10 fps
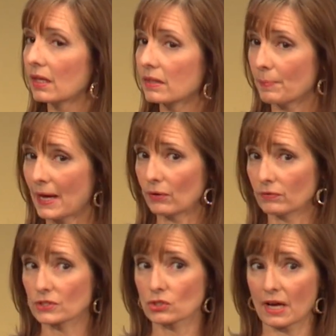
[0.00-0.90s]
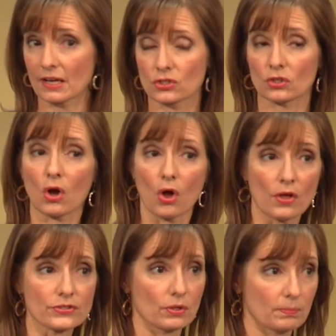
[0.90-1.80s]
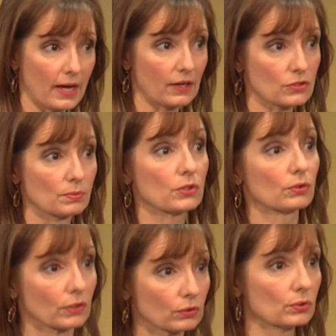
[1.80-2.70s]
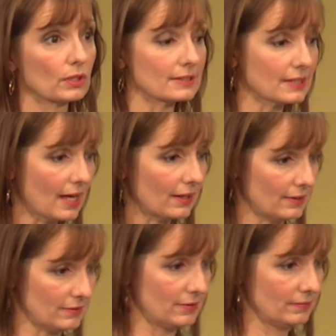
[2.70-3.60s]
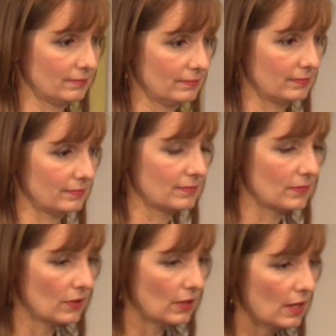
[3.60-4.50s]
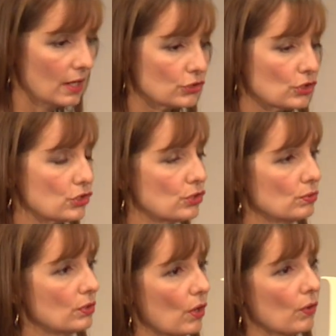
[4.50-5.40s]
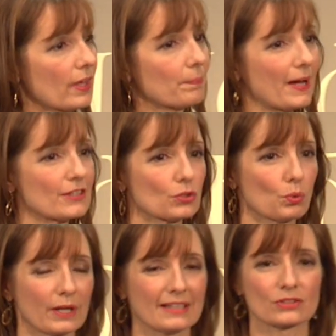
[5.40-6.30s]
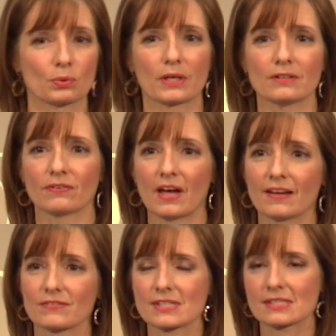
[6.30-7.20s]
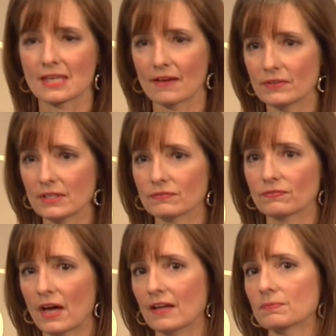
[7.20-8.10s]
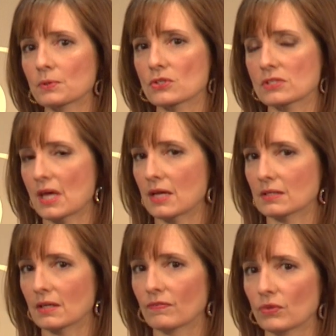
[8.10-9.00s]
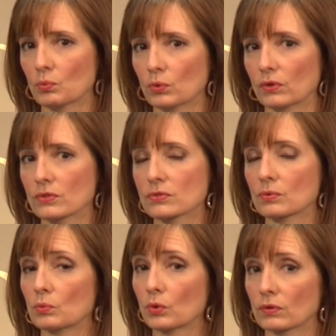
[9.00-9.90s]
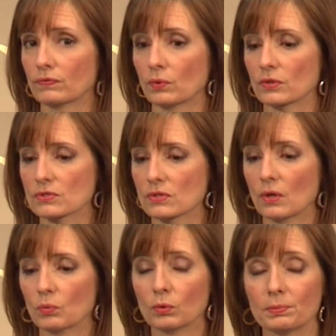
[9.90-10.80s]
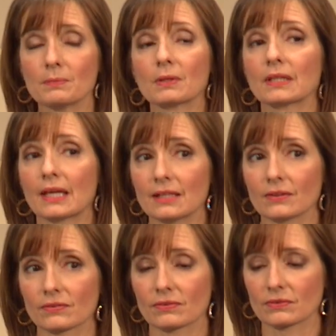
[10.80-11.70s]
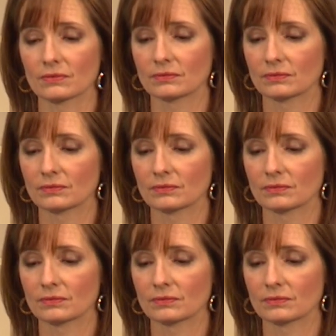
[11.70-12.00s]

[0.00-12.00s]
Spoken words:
The power of attraction also matters when you're recruiting talent. Did you know that by 2025, 75% of the world's workforce will be millennials?